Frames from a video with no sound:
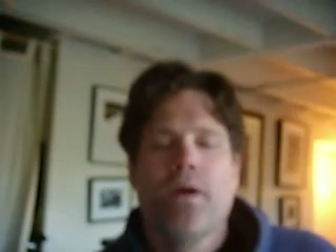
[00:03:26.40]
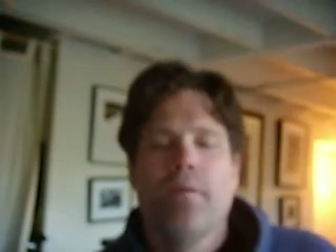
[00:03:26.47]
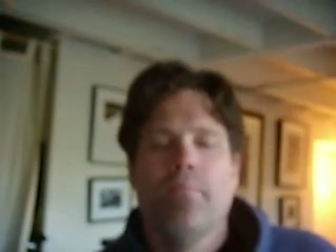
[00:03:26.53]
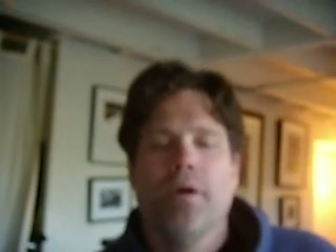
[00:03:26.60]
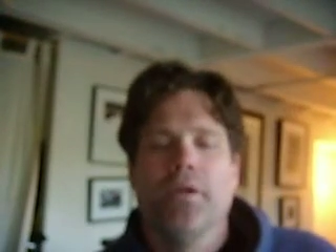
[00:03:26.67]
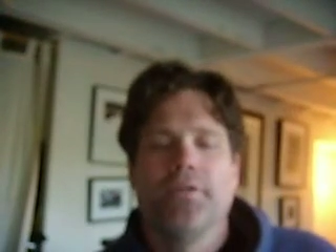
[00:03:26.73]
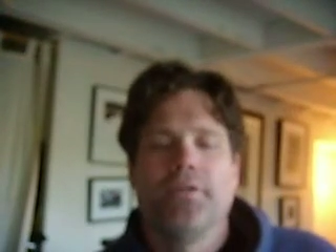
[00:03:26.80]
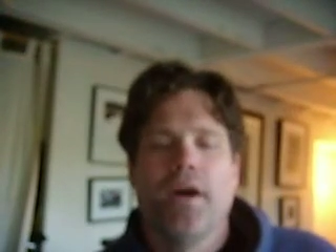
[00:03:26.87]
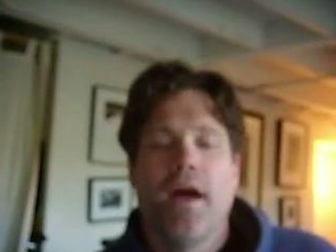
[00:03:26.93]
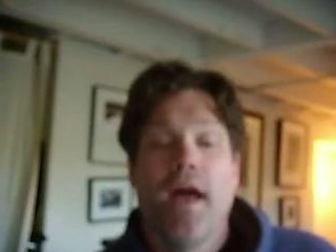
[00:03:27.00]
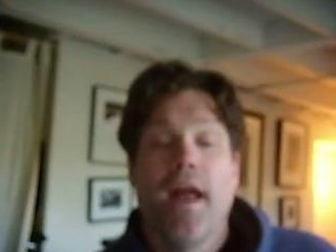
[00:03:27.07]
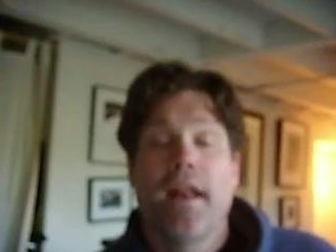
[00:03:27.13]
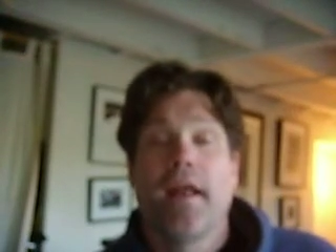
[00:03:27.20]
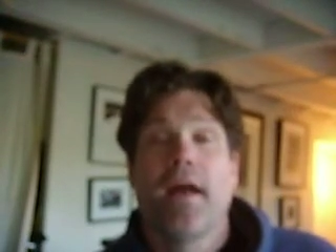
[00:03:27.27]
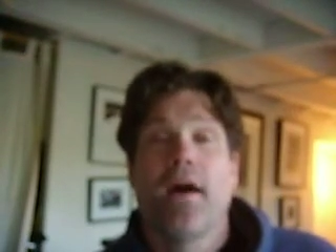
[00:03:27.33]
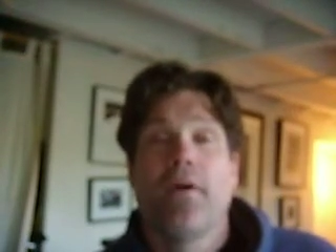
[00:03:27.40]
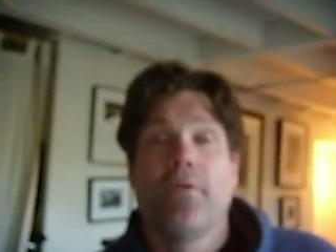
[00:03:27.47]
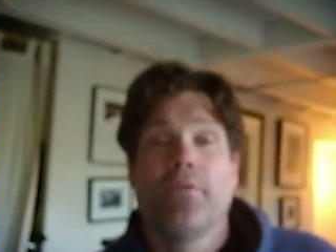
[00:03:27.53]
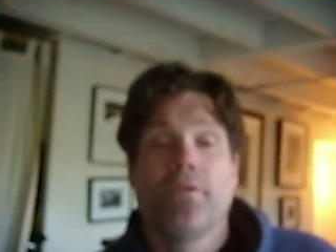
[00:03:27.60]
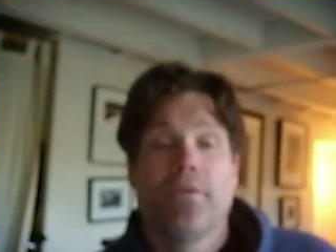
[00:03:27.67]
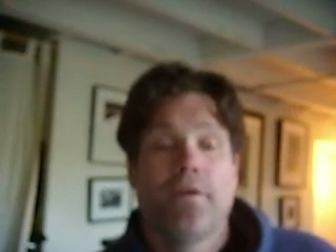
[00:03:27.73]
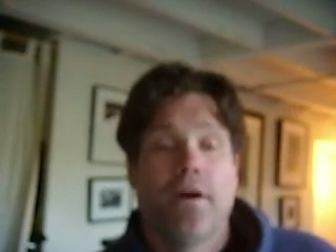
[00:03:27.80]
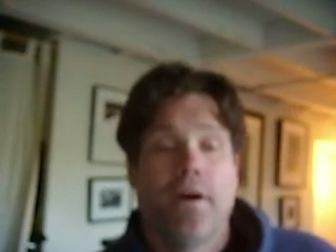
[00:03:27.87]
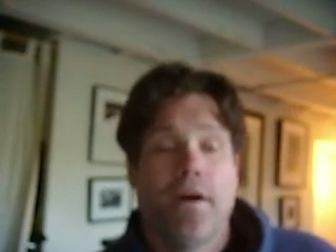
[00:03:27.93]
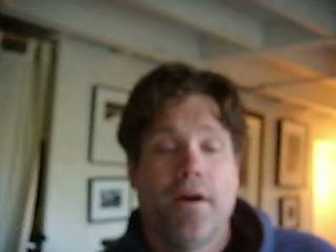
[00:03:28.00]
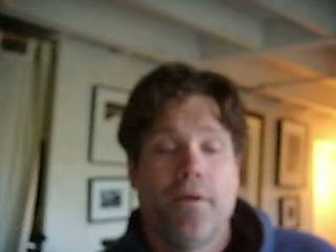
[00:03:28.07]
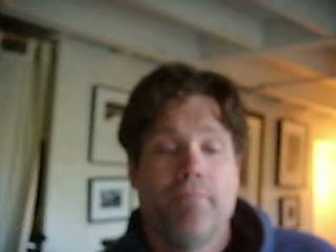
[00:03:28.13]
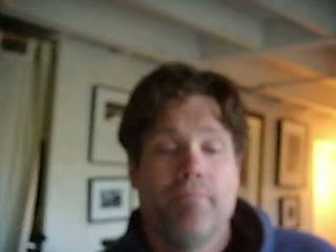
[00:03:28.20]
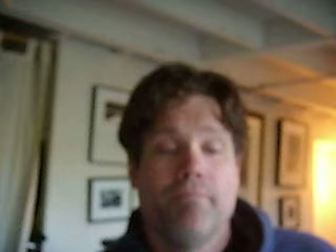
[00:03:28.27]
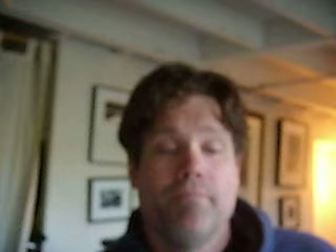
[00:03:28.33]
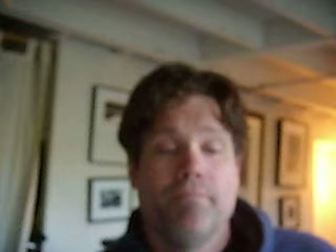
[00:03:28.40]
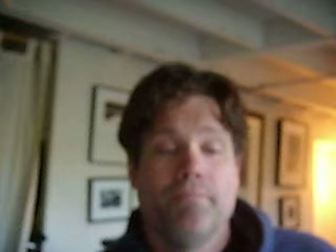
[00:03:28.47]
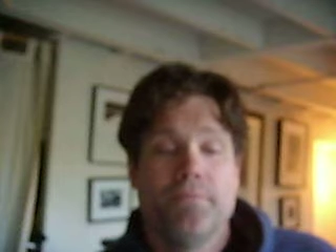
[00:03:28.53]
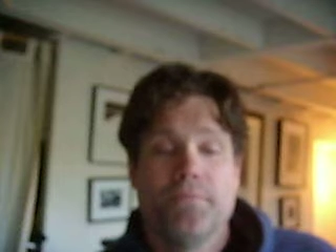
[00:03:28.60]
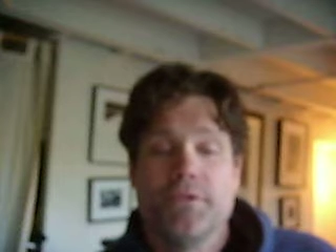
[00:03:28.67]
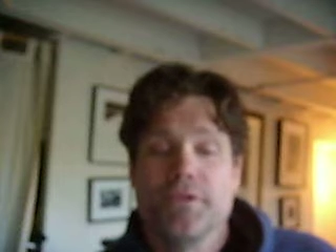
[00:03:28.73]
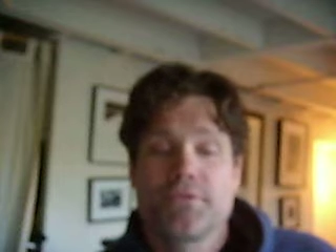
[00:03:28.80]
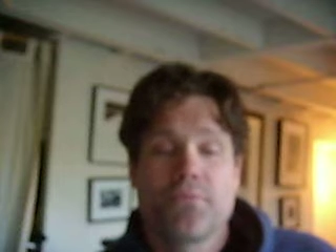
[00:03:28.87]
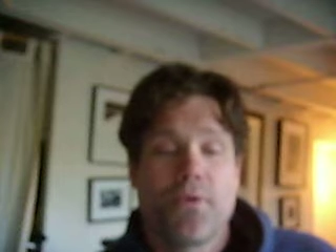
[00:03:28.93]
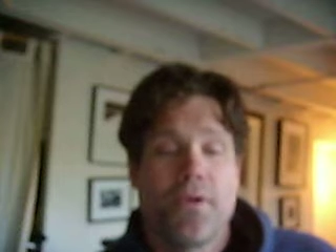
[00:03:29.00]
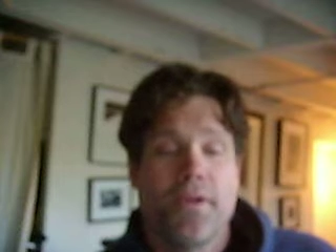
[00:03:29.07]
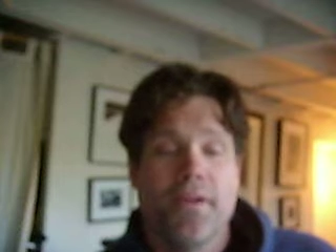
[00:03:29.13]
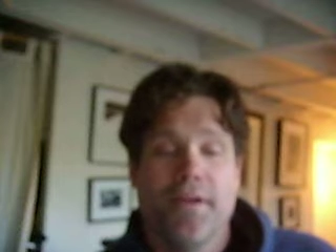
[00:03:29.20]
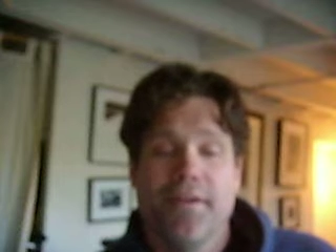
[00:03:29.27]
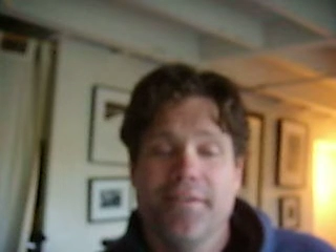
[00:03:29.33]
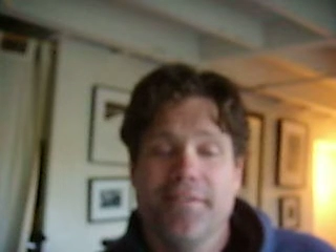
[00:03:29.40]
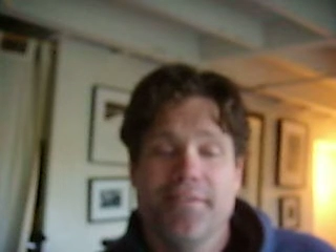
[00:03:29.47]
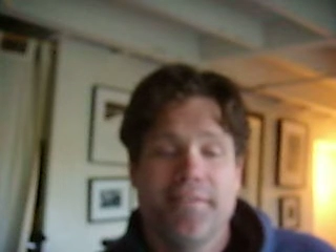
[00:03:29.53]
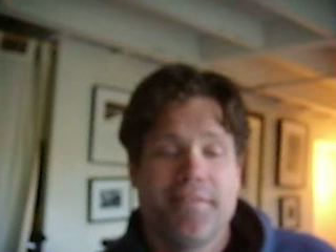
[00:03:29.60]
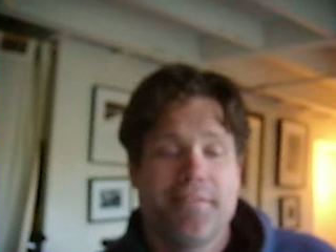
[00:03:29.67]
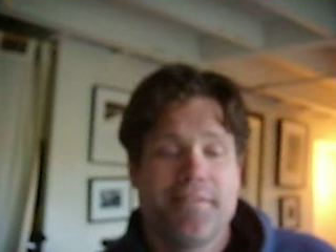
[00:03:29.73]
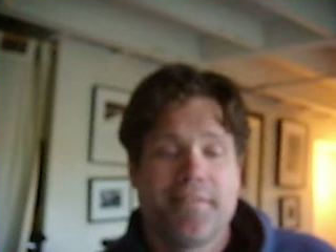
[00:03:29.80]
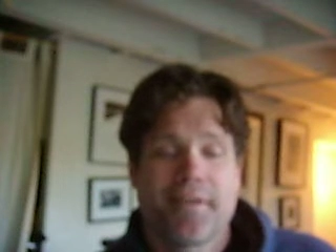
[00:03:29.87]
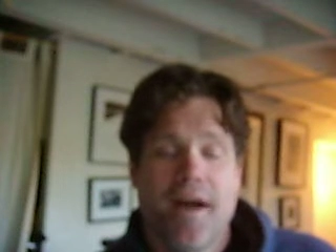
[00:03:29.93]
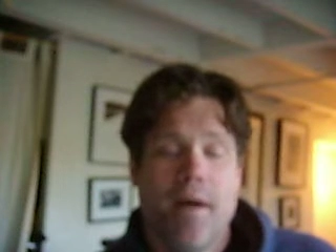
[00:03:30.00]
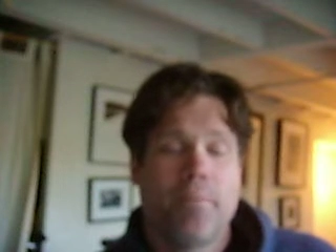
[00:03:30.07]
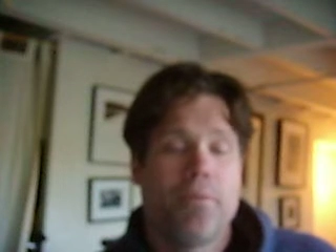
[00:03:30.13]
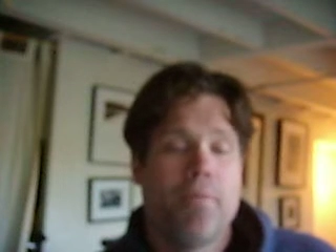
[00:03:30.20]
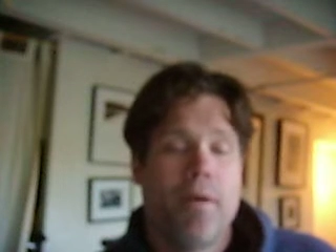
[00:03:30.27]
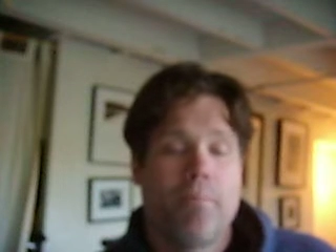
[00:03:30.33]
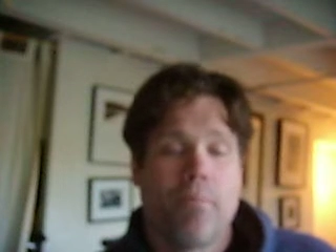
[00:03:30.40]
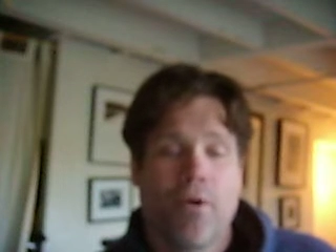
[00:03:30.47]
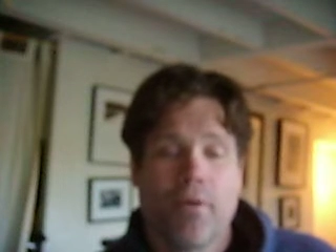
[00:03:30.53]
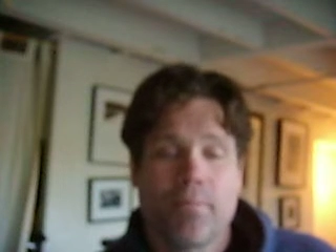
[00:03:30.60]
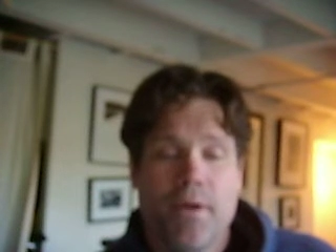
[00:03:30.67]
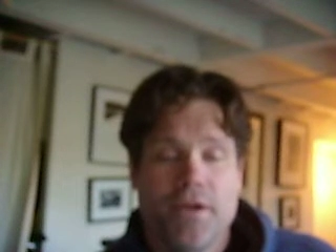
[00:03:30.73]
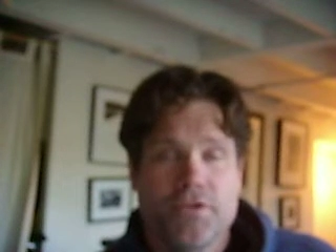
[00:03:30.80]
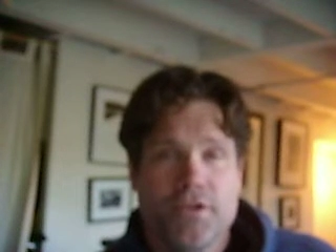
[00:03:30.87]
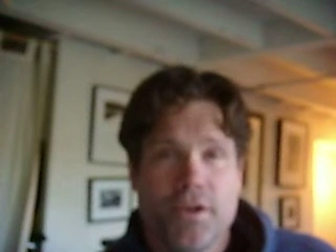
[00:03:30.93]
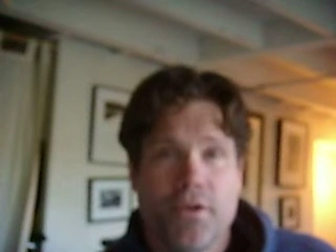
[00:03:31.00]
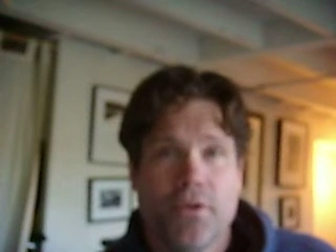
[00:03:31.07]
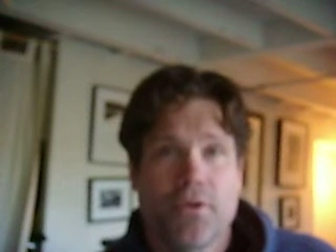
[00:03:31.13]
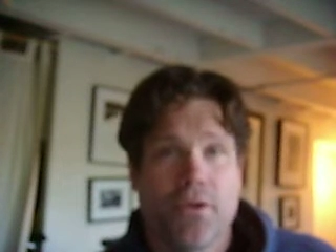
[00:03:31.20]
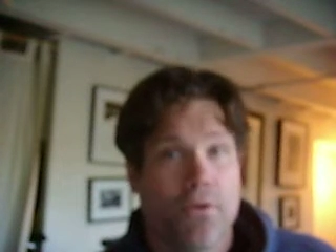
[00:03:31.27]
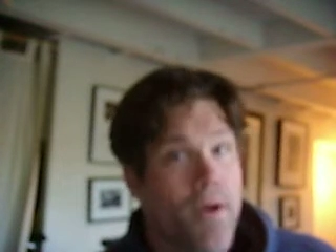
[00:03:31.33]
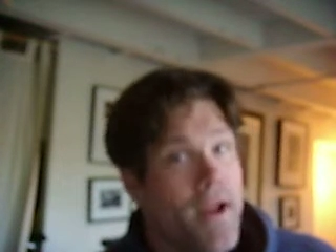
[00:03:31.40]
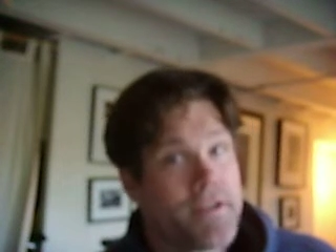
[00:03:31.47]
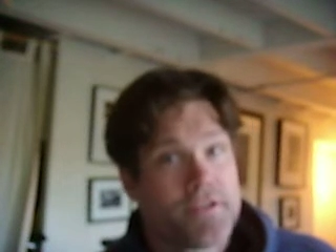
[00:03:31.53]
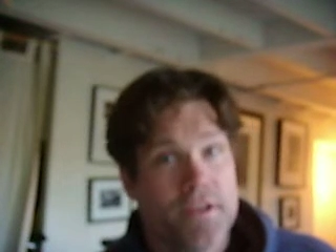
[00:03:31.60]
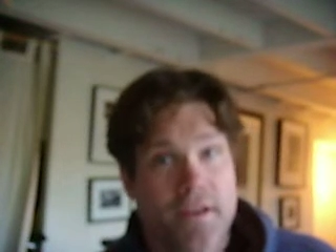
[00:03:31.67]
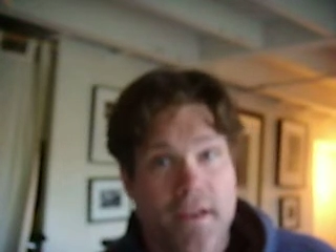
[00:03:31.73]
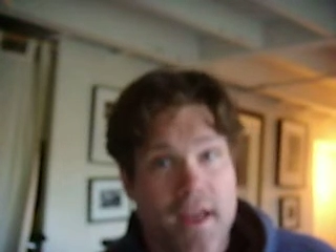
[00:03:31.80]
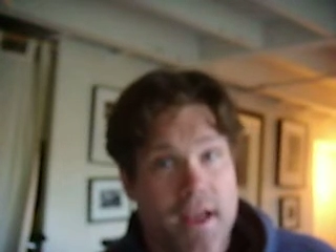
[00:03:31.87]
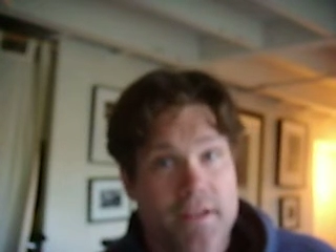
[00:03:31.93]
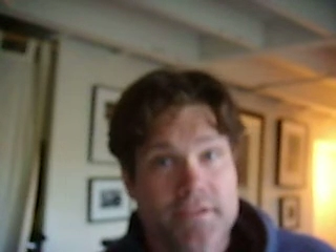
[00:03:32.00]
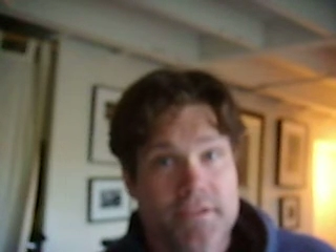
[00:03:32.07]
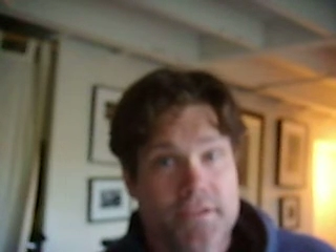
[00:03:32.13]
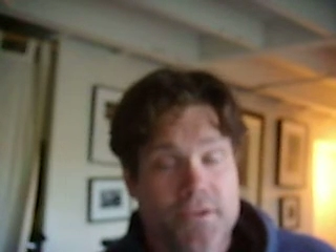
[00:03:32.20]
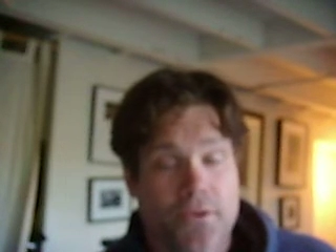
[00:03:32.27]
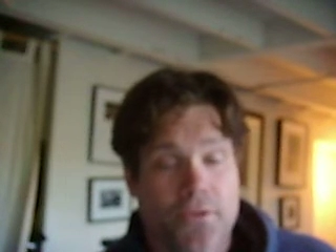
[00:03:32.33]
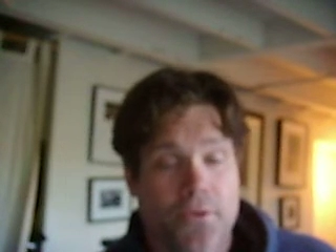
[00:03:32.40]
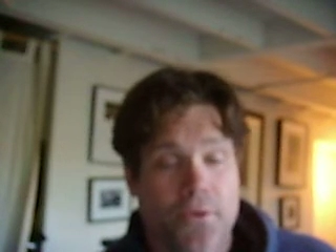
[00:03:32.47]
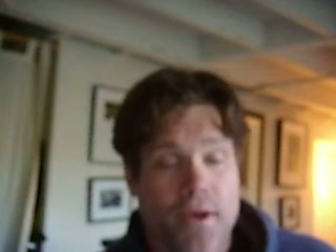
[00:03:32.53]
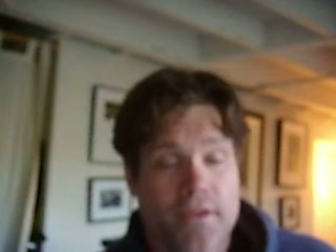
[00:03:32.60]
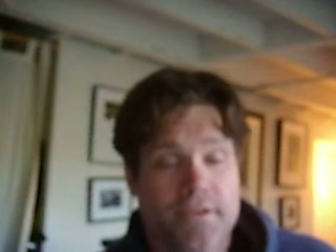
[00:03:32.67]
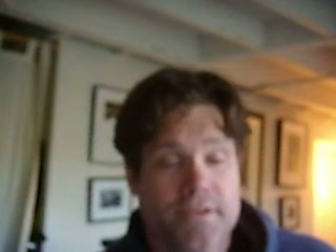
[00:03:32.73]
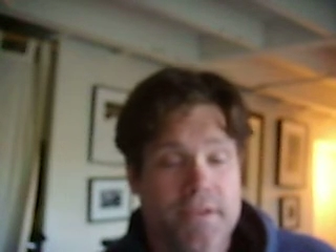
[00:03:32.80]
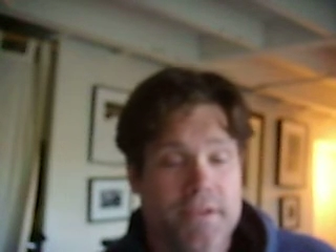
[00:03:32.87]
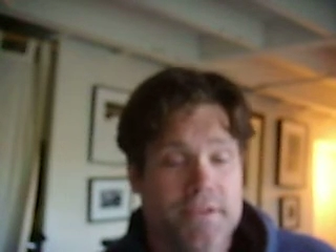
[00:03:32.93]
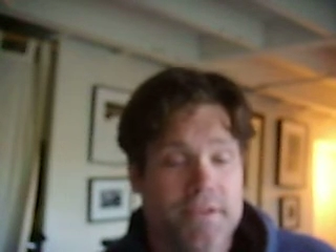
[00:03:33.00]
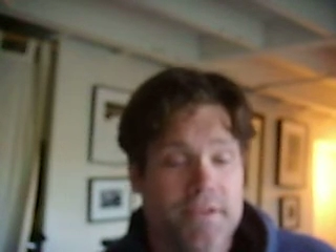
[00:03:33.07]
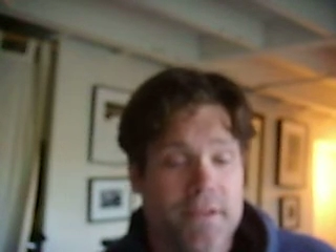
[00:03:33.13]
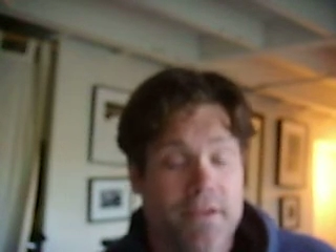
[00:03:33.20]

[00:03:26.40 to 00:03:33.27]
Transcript: But uh, anyhow, um, just wanted to compliment Mark Mangino, congratulate Kansas on their great season.